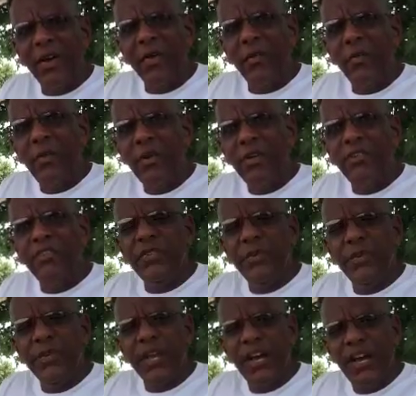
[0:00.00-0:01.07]
would
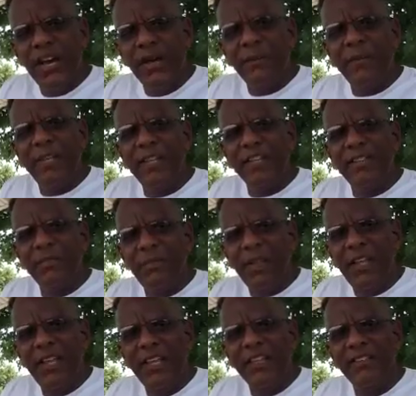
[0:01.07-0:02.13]
you come and
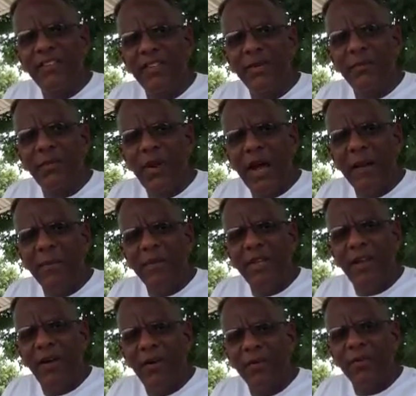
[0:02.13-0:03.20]
explain to the
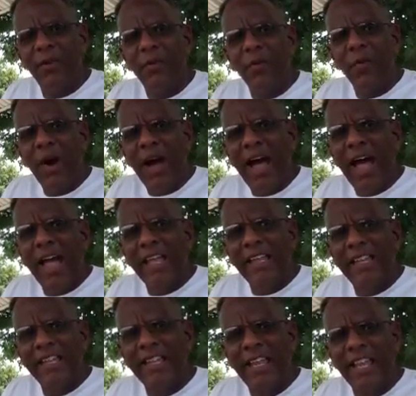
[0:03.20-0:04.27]
property owner why
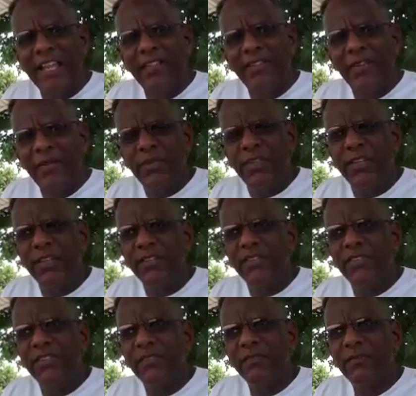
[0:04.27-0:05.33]
he can't do
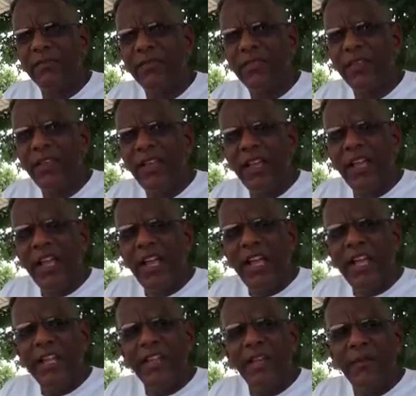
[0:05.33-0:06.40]
this?
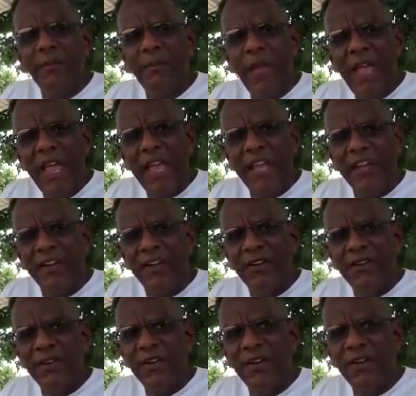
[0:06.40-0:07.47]
And the mayor
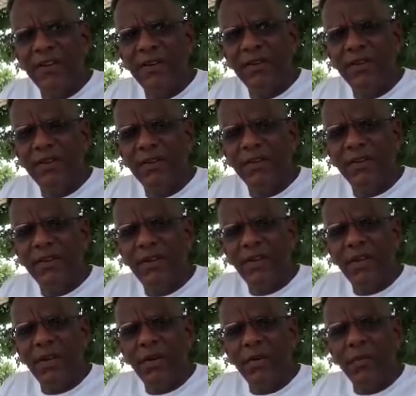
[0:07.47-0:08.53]

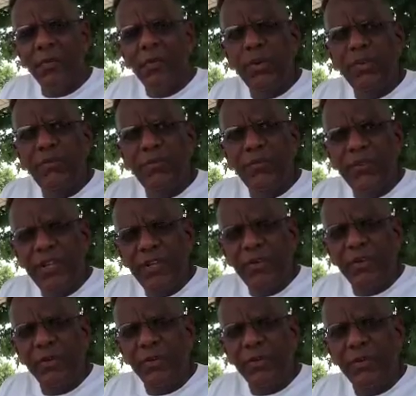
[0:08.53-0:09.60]

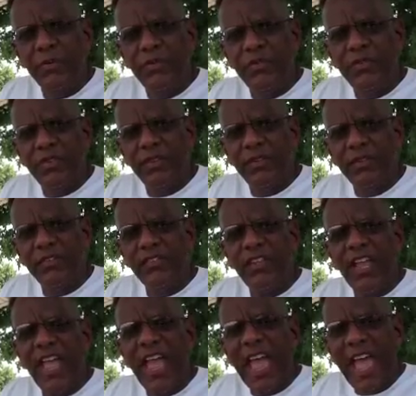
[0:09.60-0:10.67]
refused
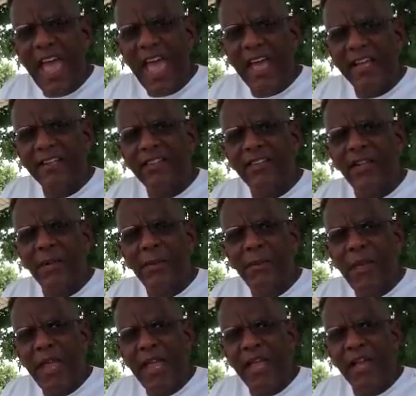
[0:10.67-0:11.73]
to act. The
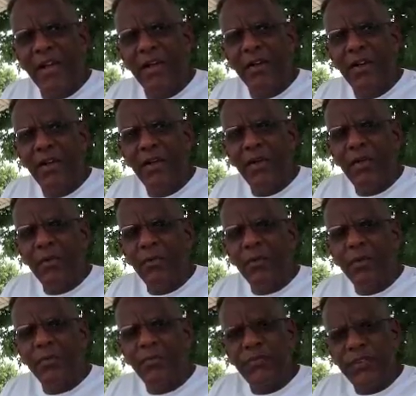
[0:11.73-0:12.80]
mayor
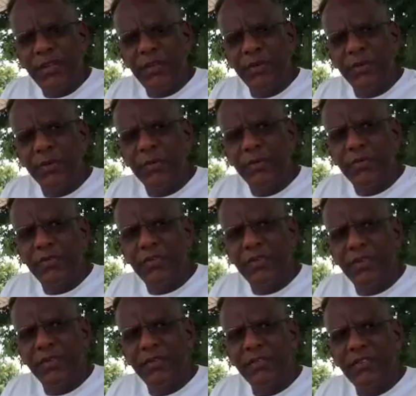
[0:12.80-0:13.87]
refused
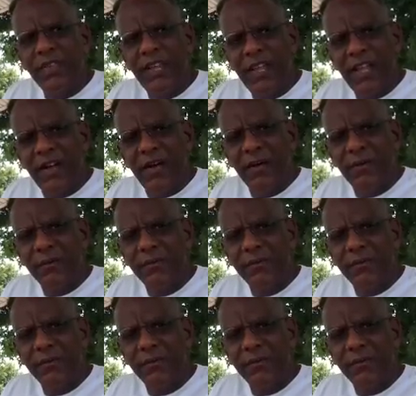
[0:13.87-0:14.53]
to help.